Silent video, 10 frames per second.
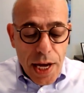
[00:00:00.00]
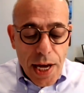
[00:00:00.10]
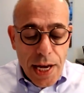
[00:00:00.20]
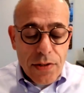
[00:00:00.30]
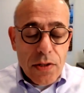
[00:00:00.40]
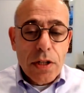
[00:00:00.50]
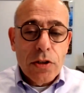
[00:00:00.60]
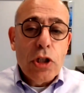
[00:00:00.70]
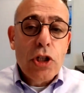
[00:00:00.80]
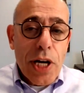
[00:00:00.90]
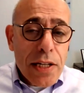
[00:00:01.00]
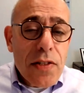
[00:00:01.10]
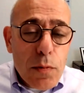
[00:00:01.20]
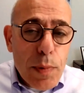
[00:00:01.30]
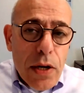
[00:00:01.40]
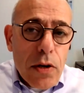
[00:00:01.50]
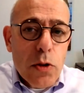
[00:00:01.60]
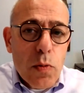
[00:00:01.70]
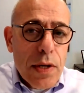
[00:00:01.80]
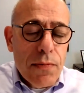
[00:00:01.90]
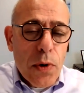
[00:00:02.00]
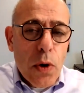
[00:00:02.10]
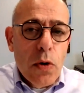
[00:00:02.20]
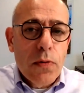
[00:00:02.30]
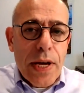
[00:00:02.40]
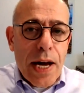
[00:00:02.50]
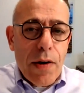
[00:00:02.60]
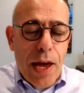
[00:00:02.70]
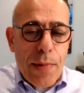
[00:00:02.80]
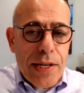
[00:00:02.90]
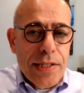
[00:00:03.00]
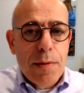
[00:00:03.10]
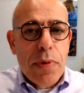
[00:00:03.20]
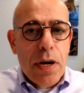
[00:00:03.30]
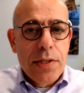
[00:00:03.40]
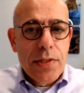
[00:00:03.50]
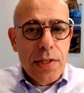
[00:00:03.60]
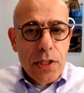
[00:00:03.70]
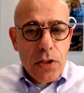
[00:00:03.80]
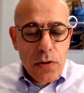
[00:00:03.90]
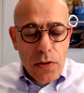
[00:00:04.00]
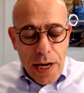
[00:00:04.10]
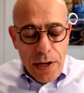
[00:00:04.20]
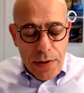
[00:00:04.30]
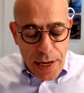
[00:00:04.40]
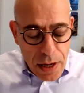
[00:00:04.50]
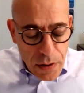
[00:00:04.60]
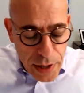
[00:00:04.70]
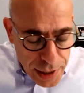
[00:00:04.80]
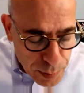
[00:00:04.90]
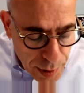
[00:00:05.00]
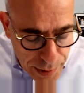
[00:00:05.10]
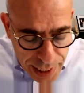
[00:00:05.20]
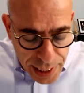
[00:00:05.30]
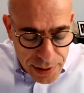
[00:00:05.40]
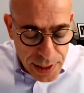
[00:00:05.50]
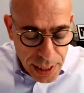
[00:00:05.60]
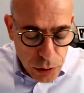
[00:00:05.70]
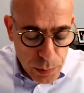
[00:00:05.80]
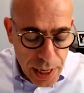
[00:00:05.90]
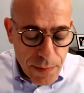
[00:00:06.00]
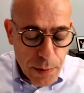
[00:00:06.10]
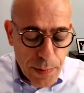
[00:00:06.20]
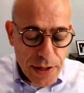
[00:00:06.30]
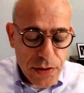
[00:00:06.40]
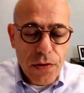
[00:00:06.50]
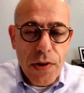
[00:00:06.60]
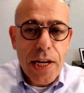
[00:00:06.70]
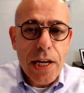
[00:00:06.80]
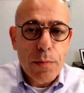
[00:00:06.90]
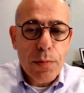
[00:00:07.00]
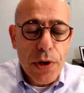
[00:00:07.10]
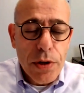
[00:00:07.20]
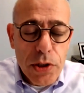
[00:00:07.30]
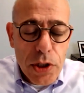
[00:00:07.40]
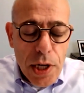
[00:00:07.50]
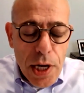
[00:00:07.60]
It's not just because we evolved our MSM policy to our now SBBS, sexual behavior-based screening approach,